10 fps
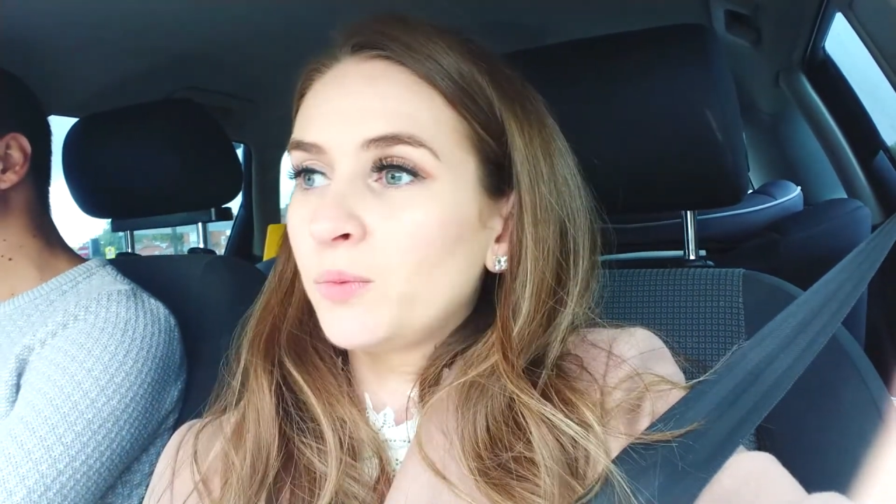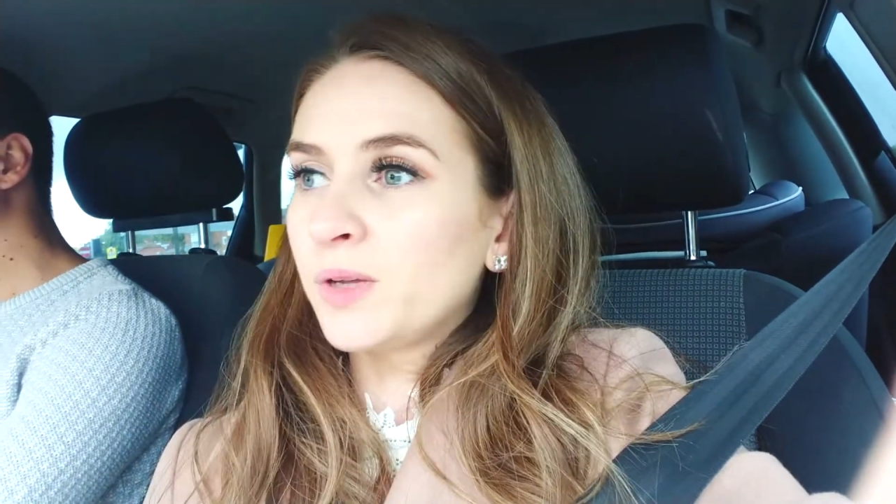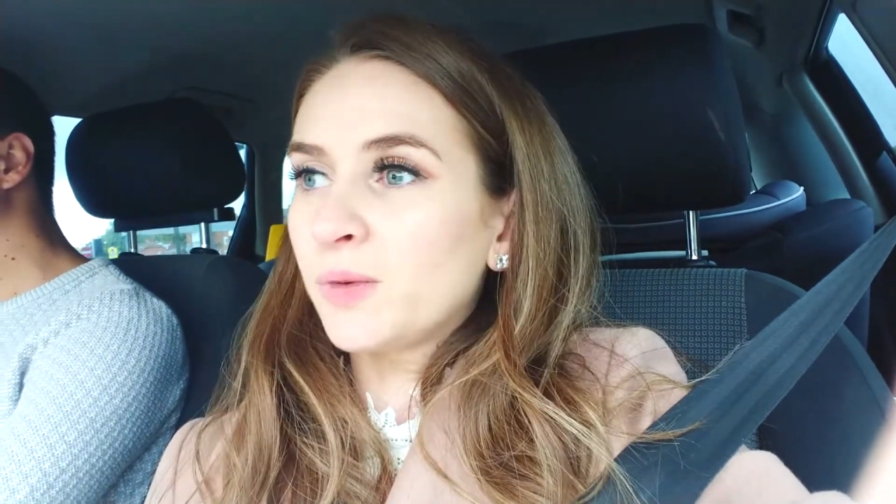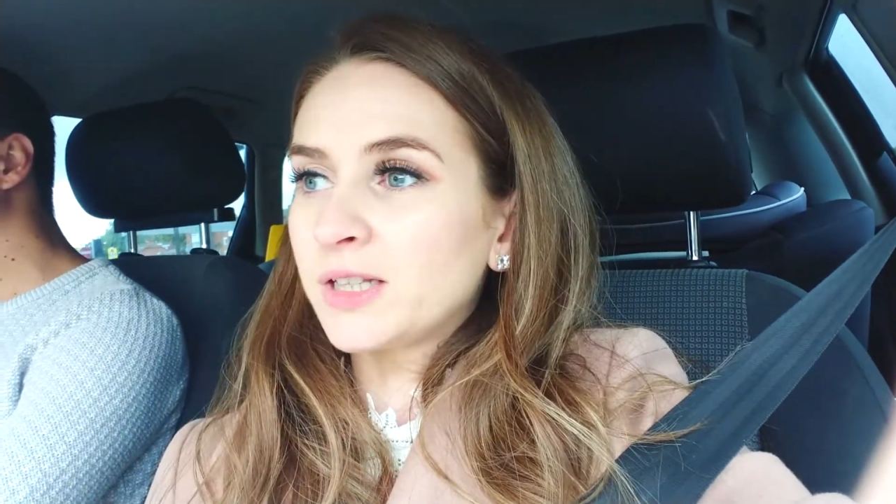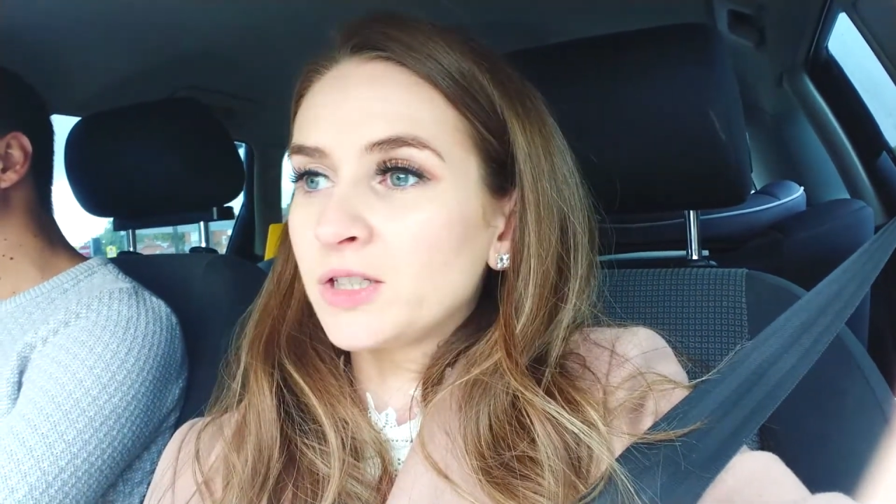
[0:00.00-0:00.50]

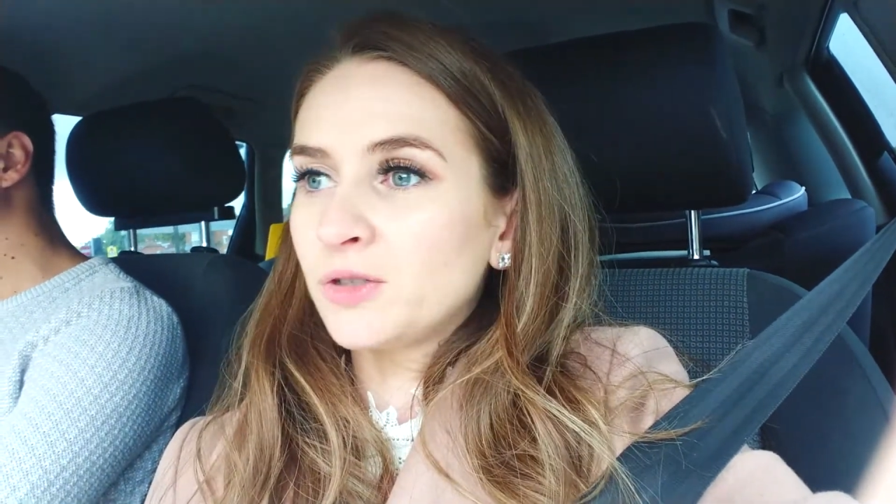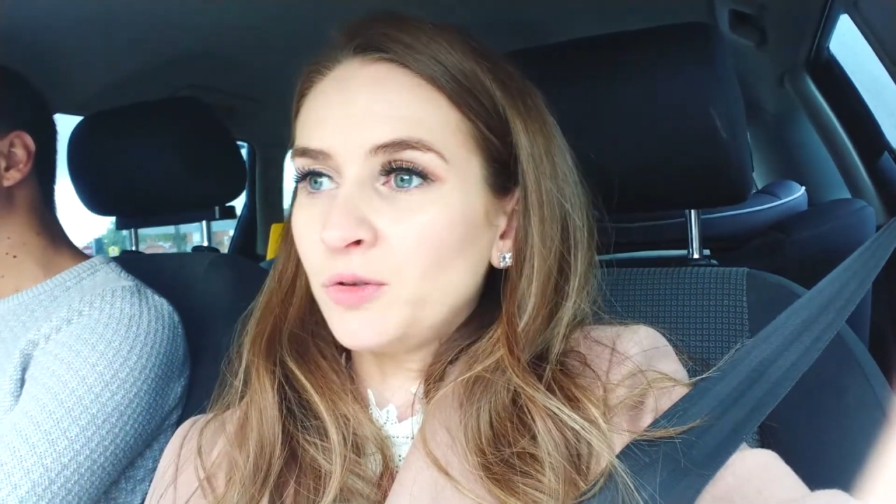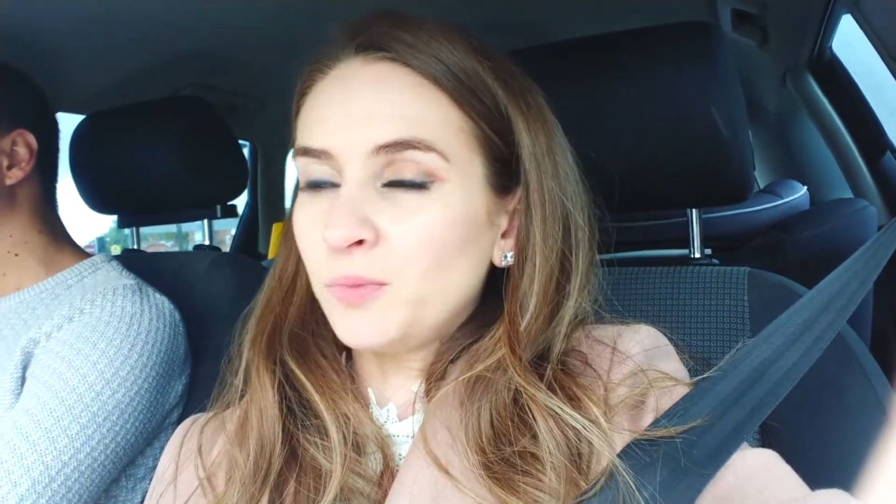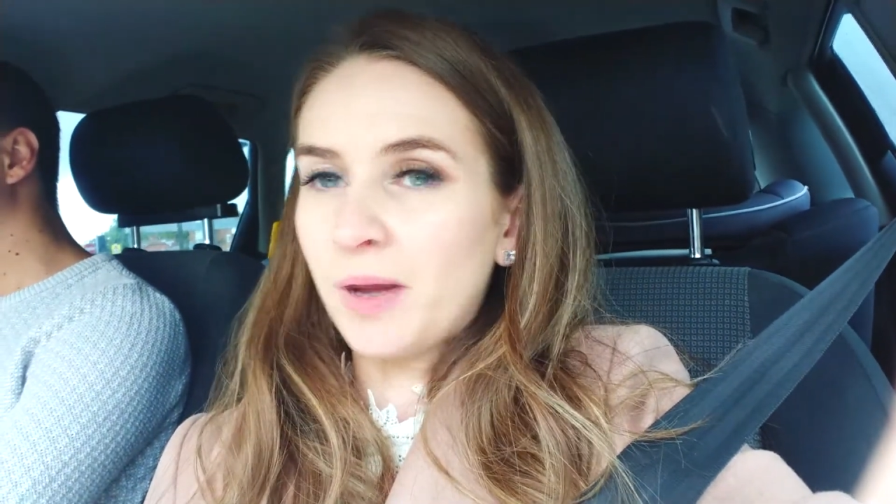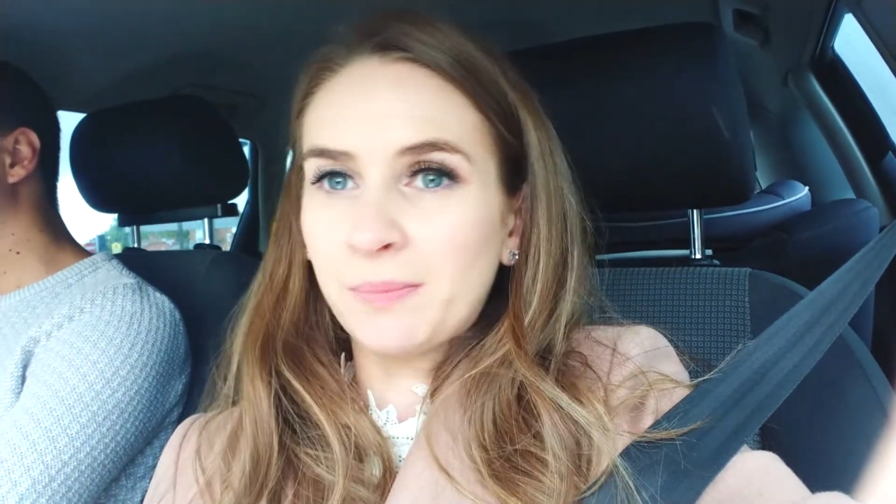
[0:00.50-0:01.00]
we went to
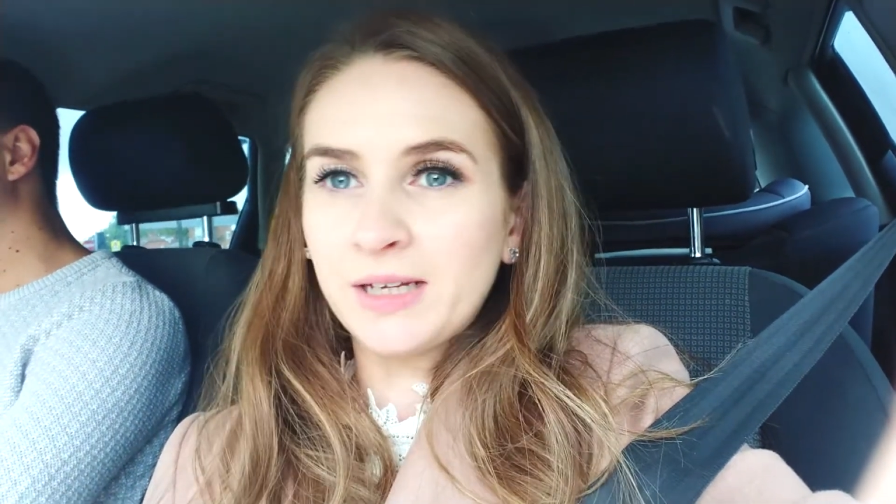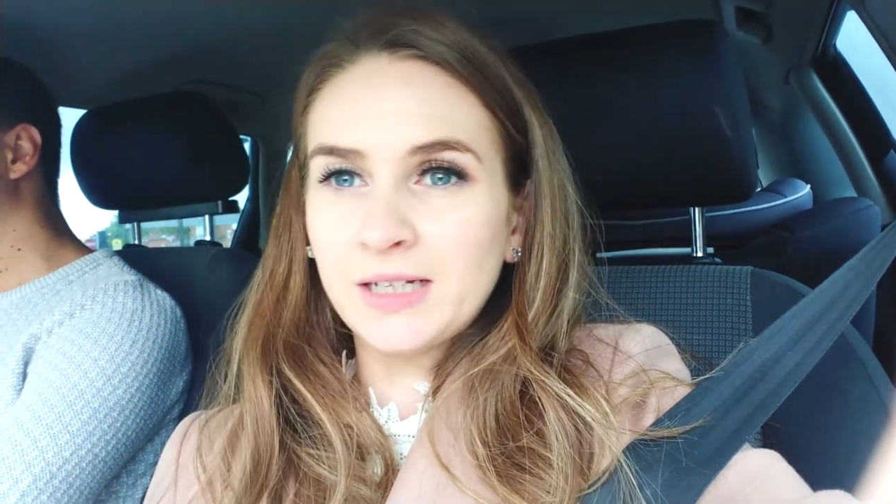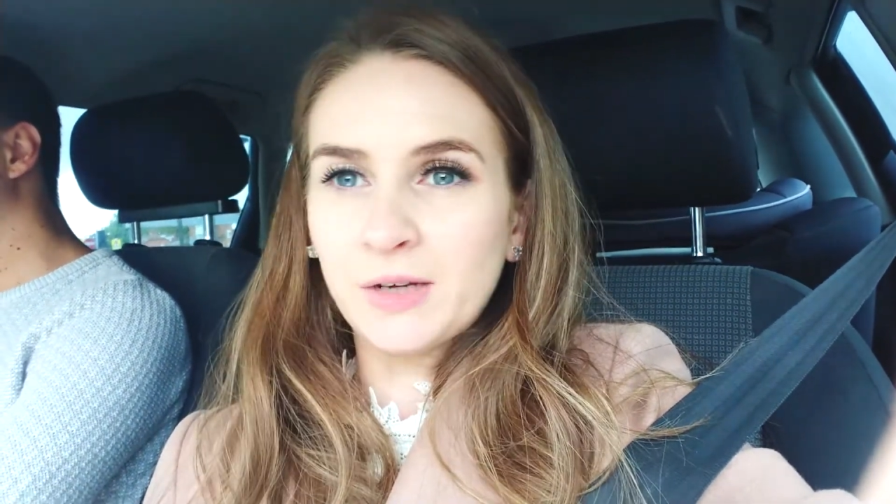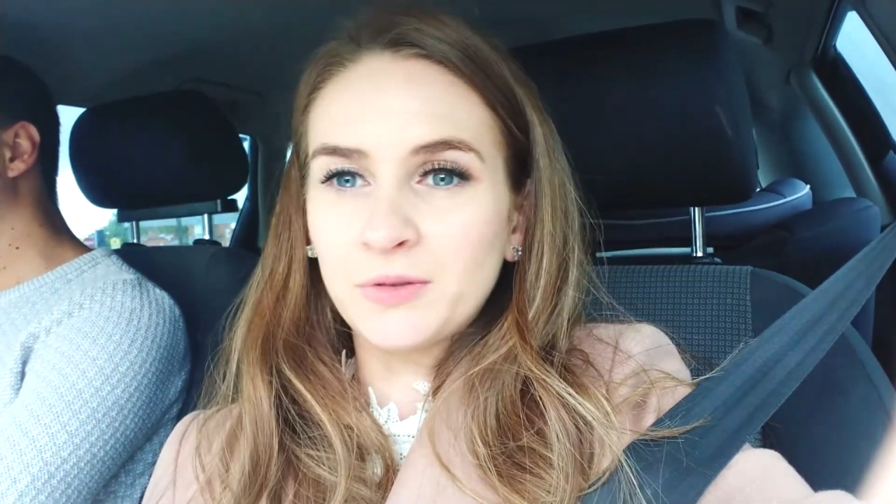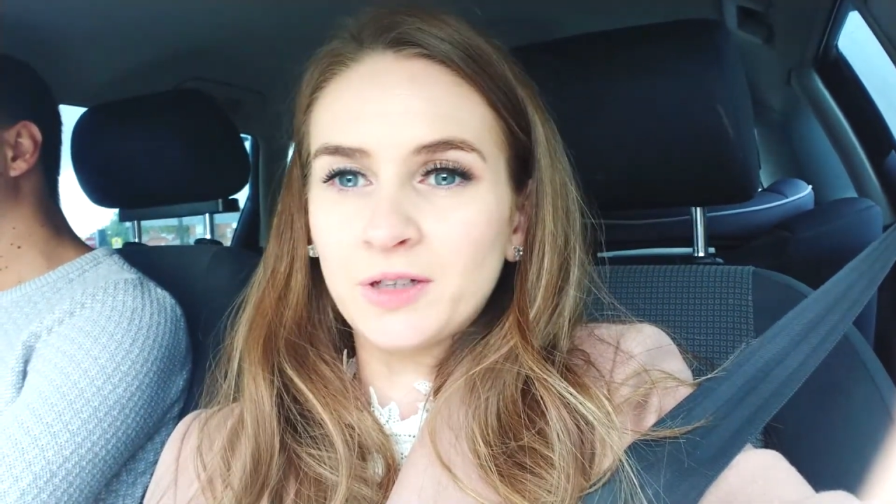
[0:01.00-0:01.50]

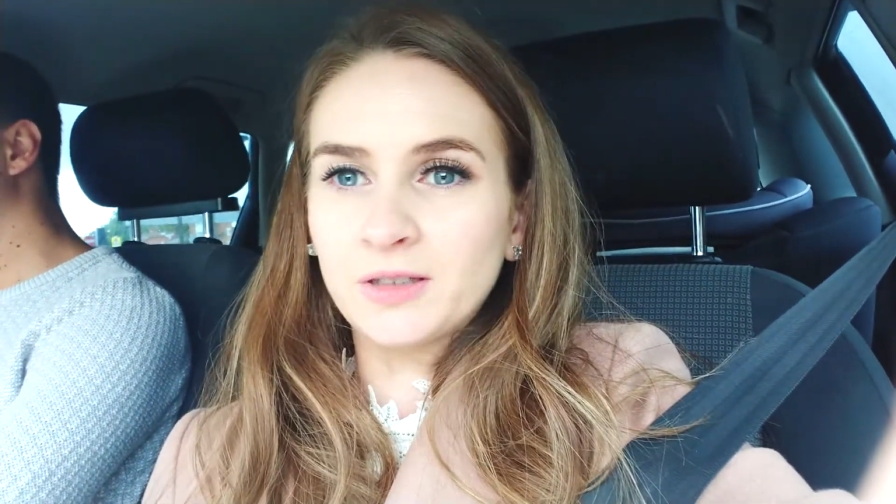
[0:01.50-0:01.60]
Pablino's